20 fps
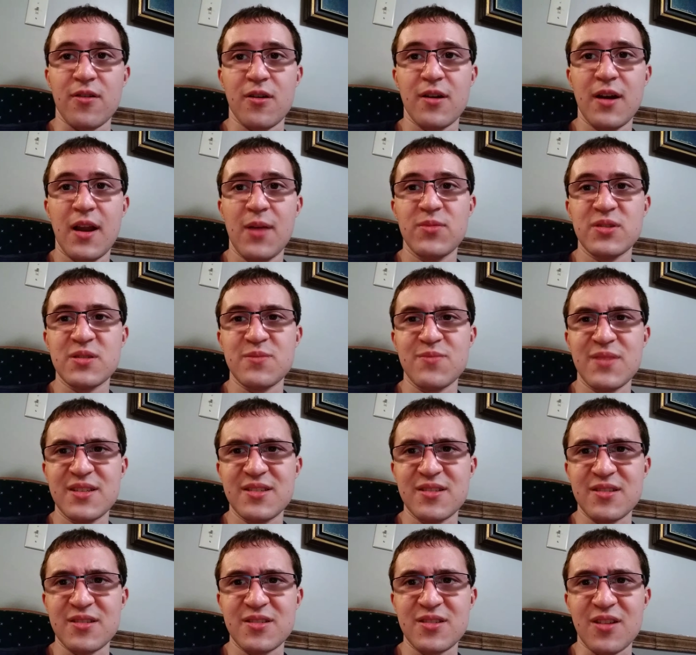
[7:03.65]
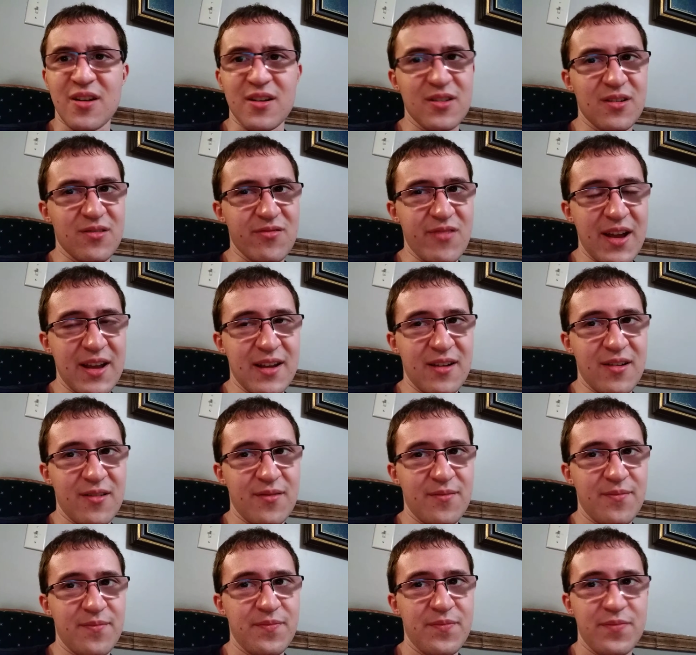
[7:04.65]
Her name was Mrs. Sonderegger.
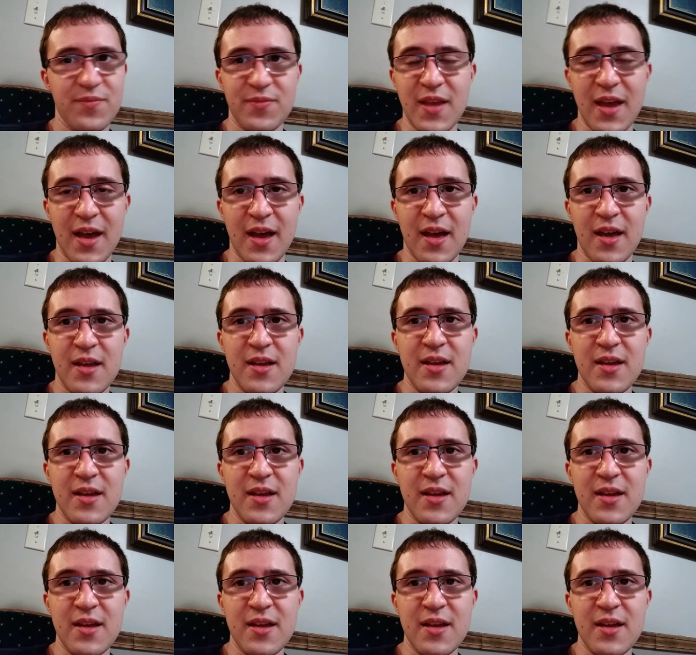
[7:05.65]
Yeah.